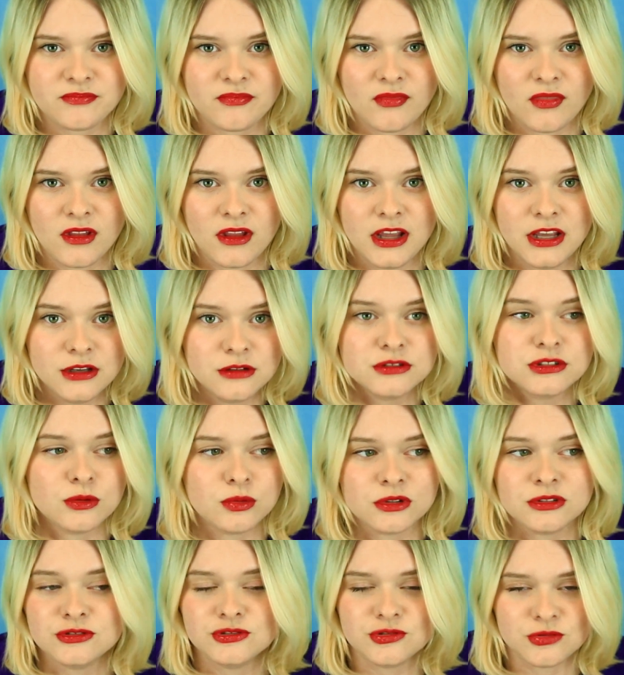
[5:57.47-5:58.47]
He used the
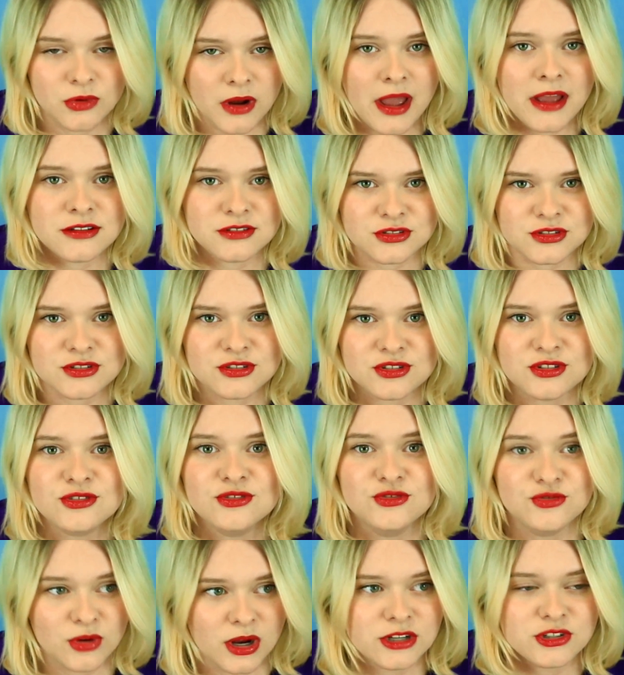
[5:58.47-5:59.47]
word drenched.
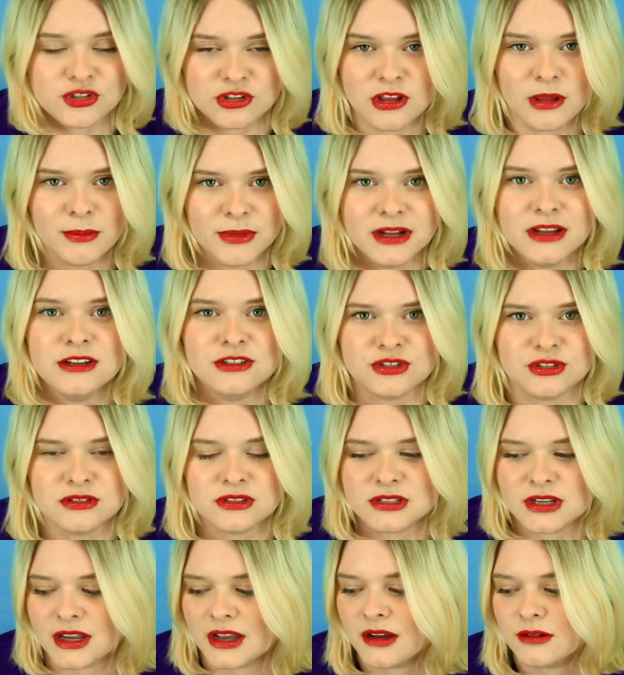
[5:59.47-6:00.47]
Drenched them in Asian
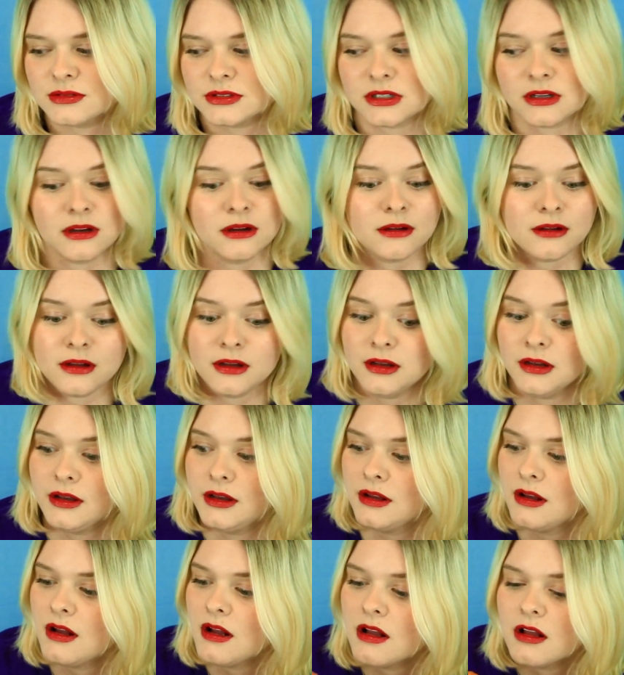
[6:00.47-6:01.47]
zing. I was like, okay,
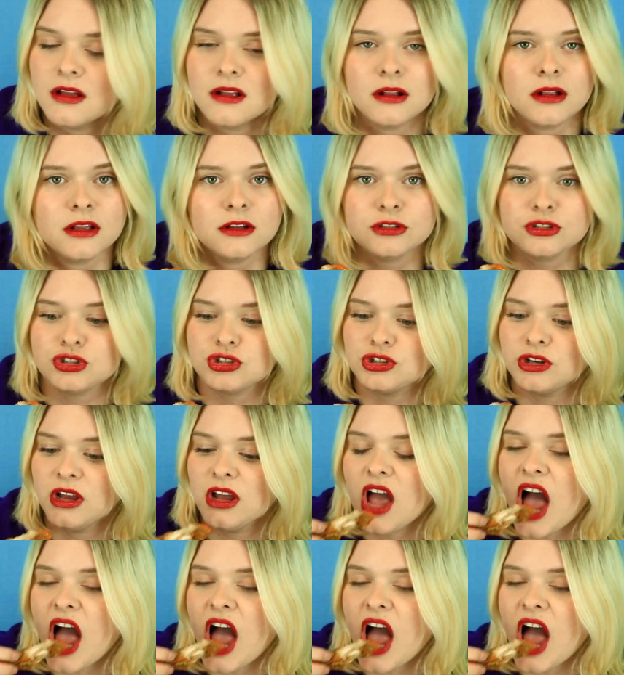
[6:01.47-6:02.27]
shit.